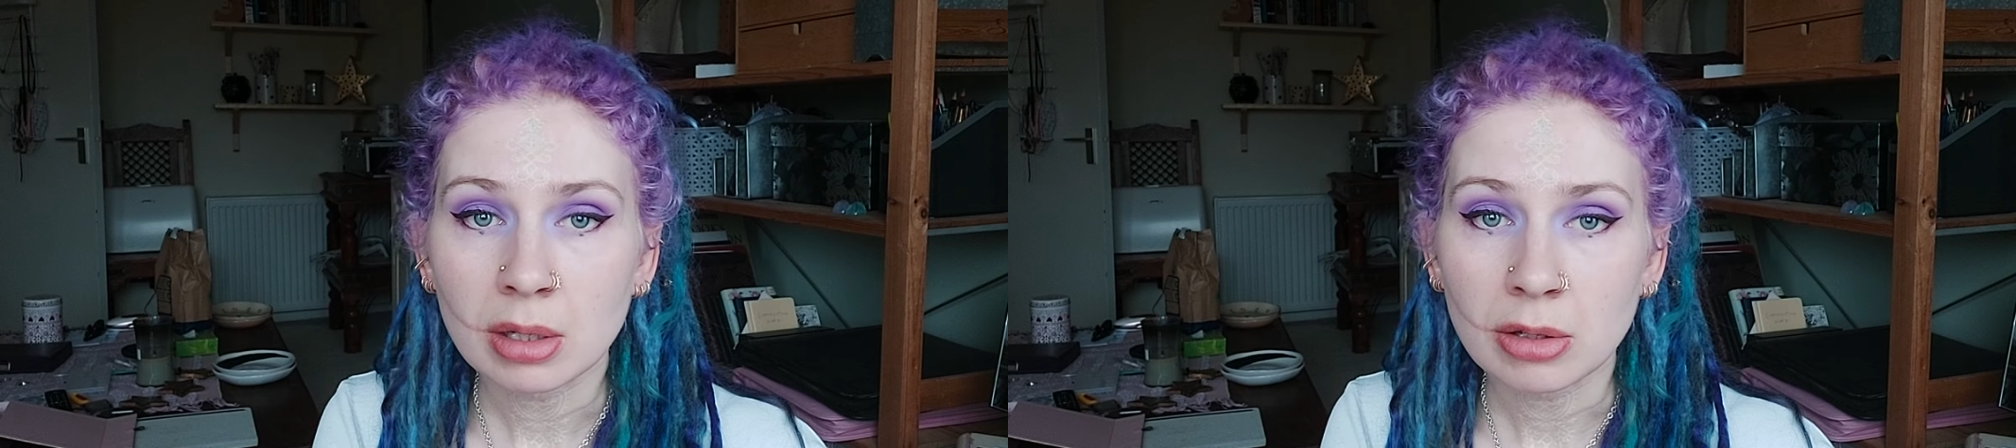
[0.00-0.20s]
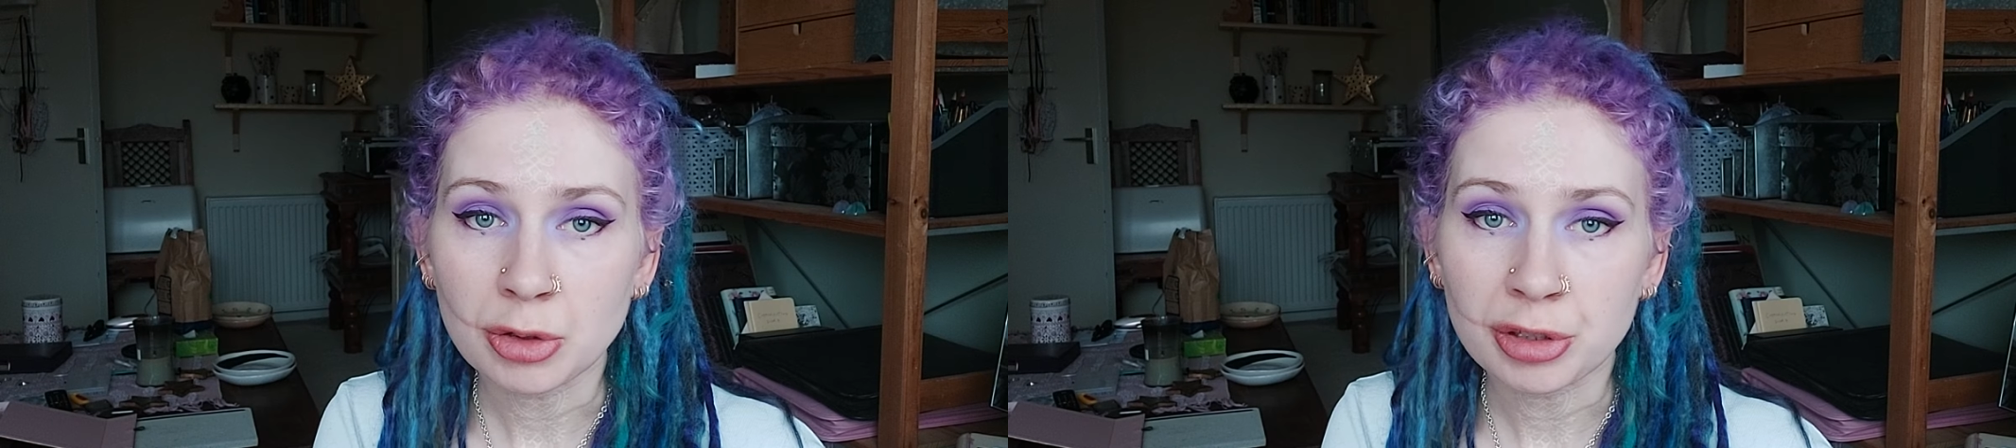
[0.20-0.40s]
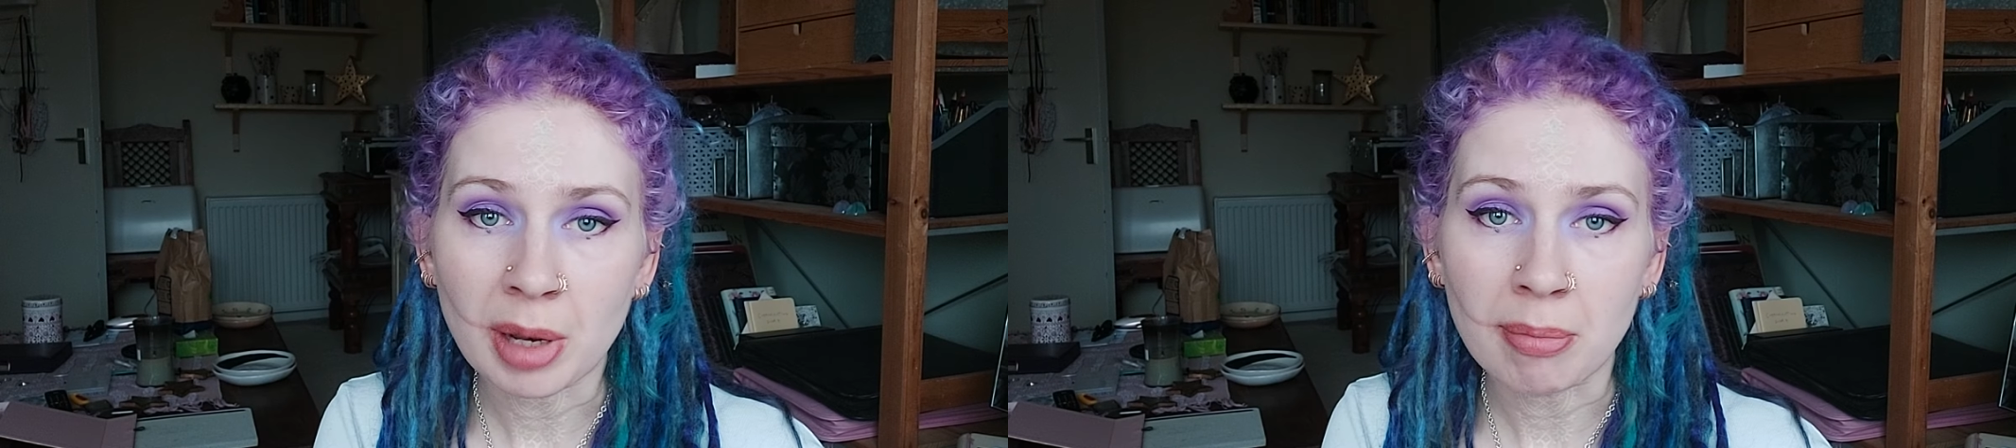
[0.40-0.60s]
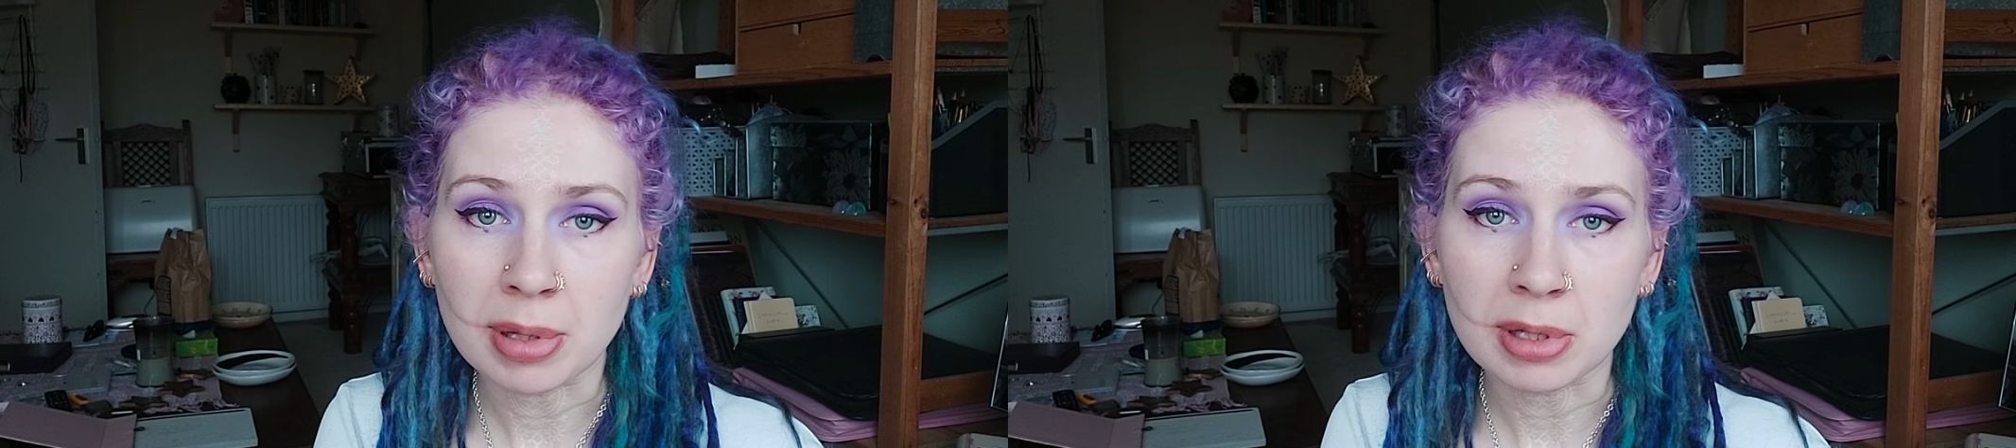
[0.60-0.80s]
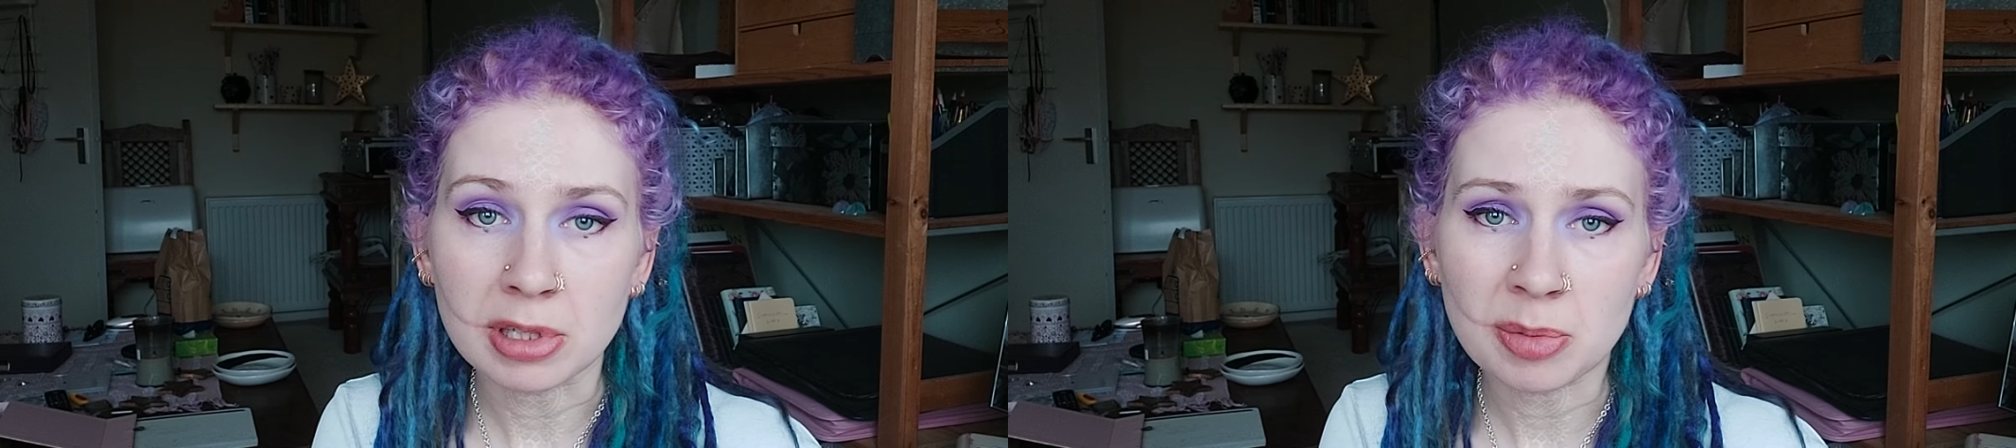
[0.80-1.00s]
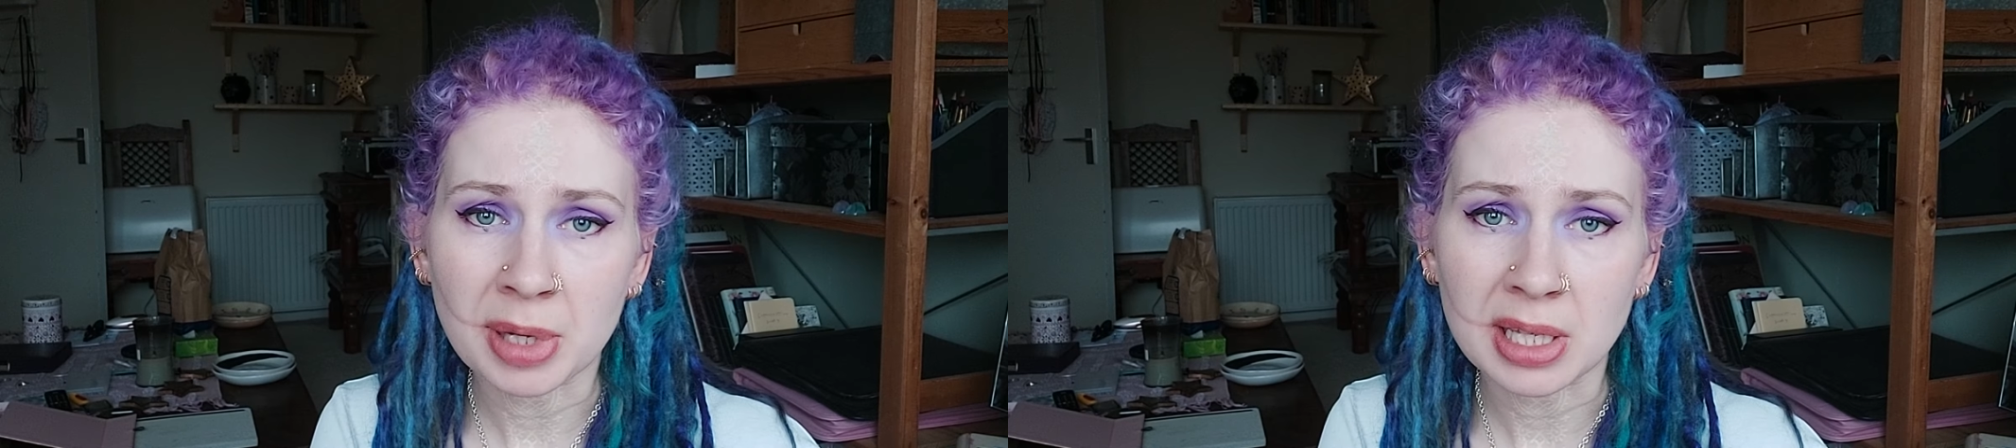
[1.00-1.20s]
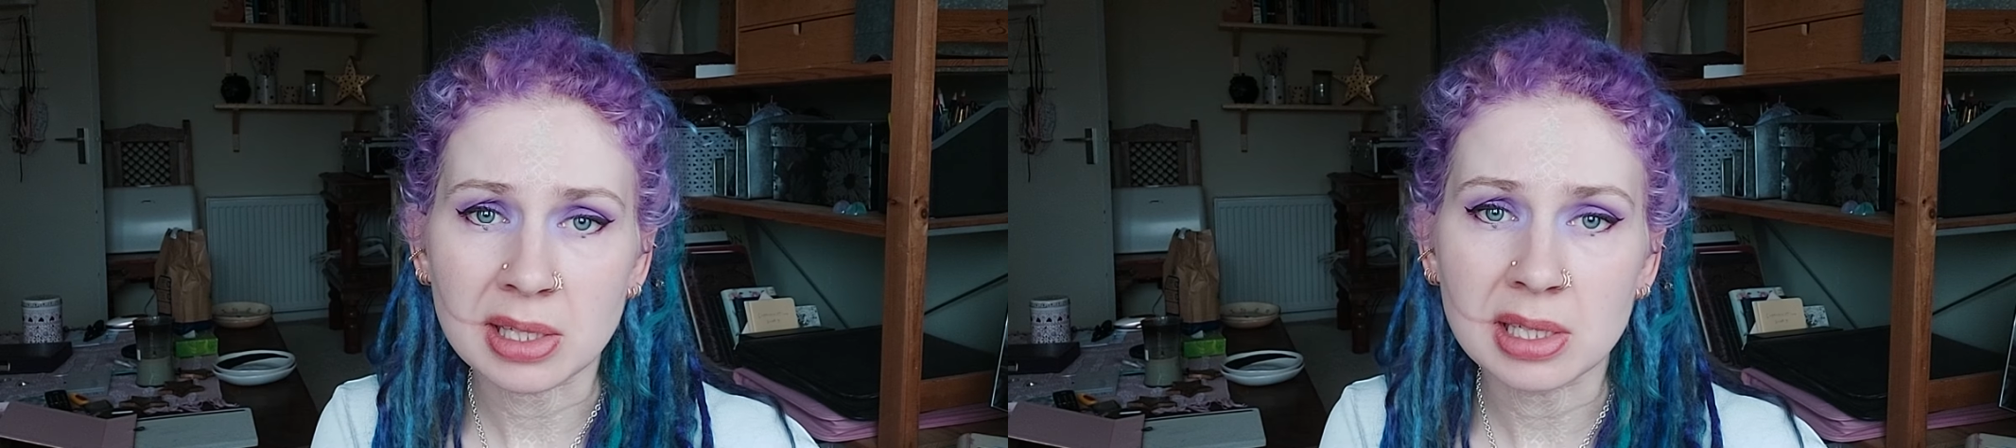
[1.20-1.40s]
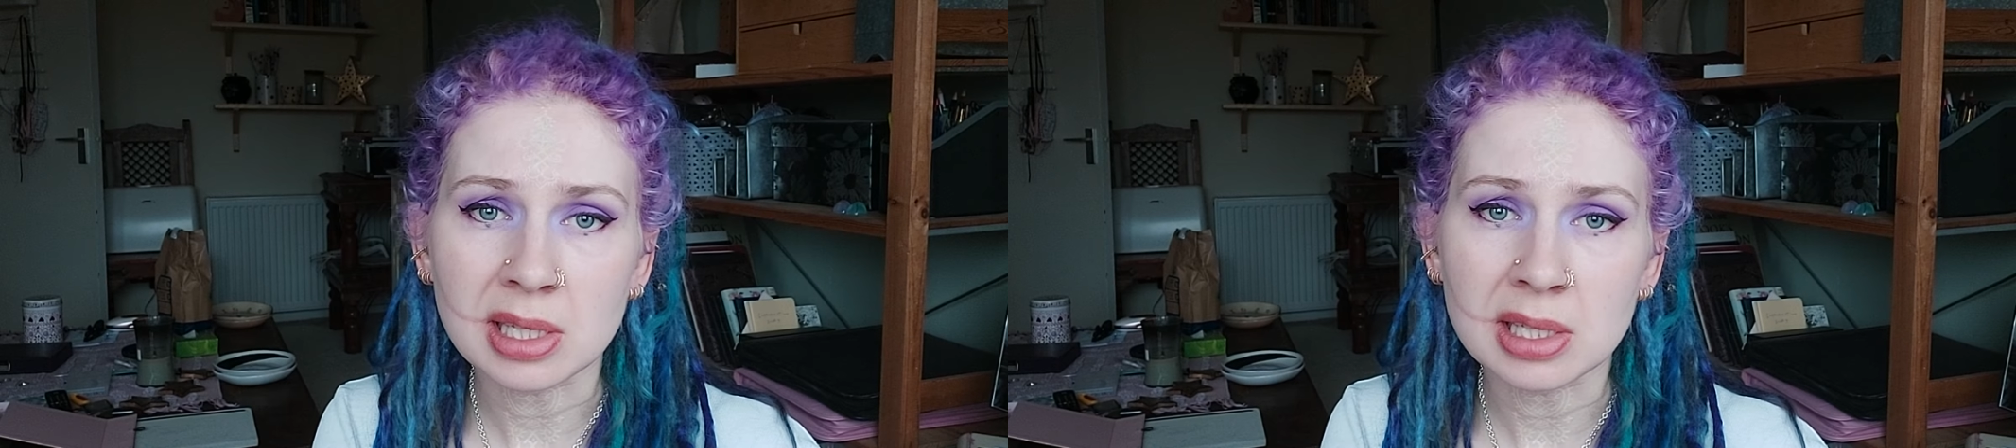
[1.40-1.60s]
or trampled by
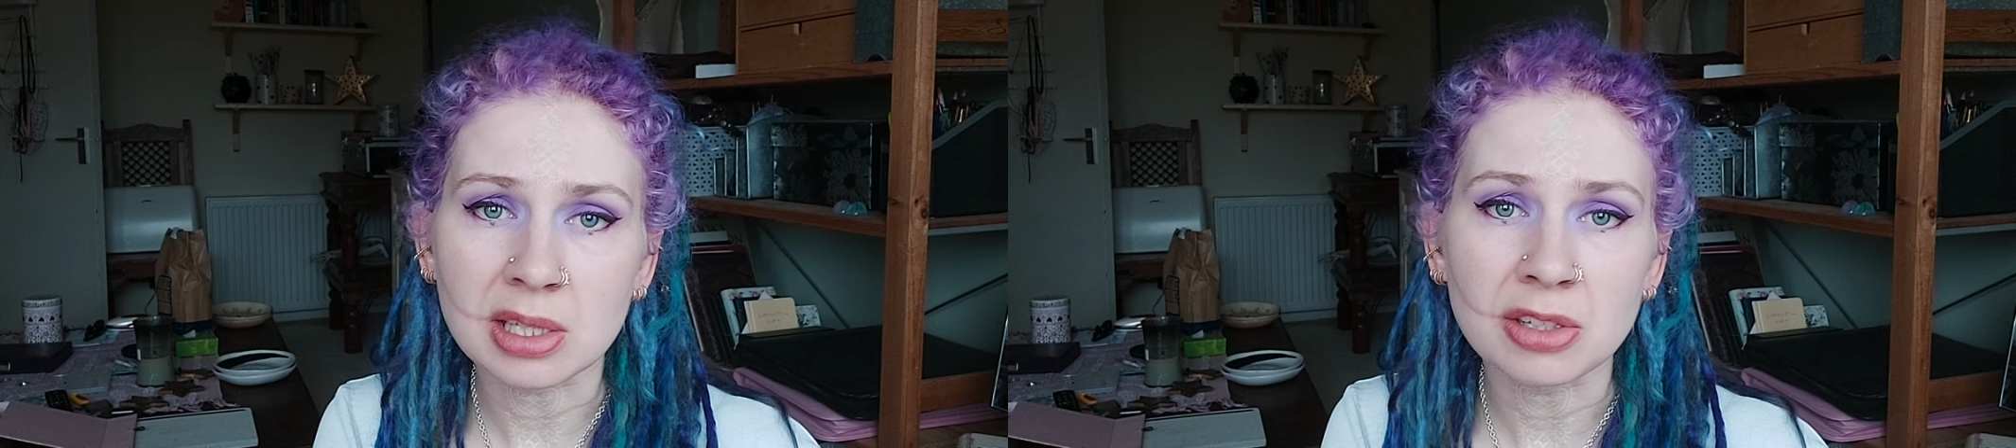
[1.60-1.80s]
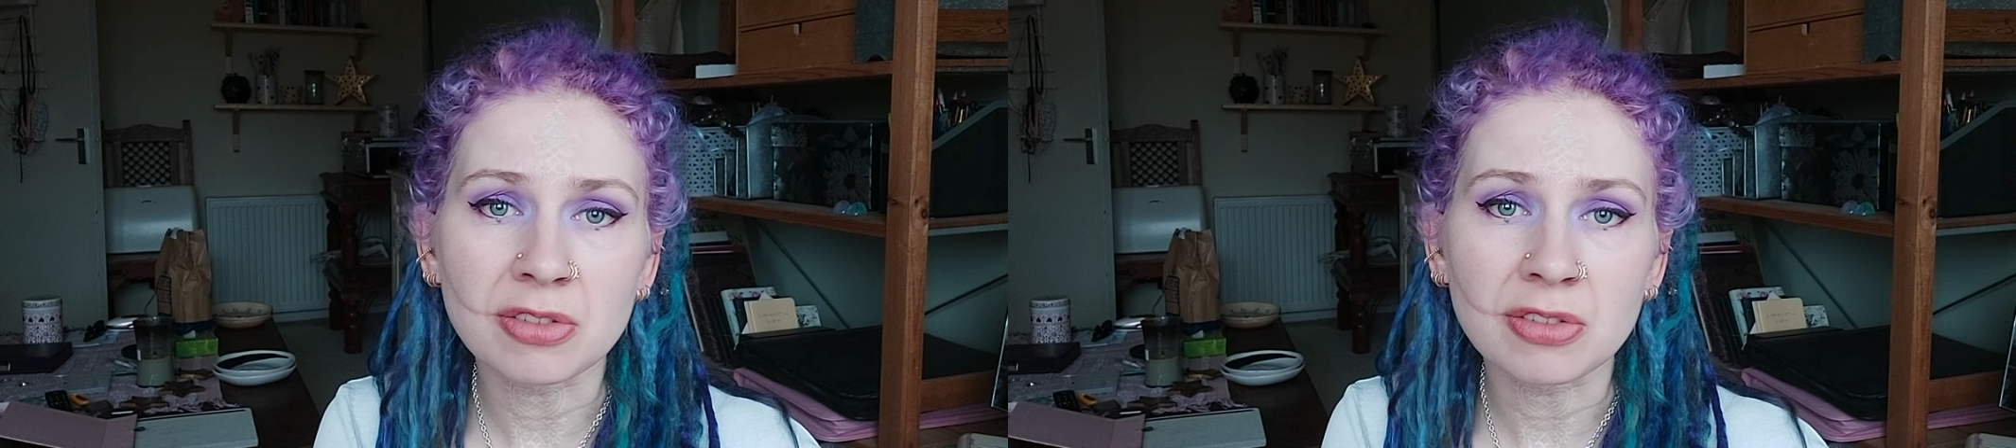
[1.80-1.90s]
insistent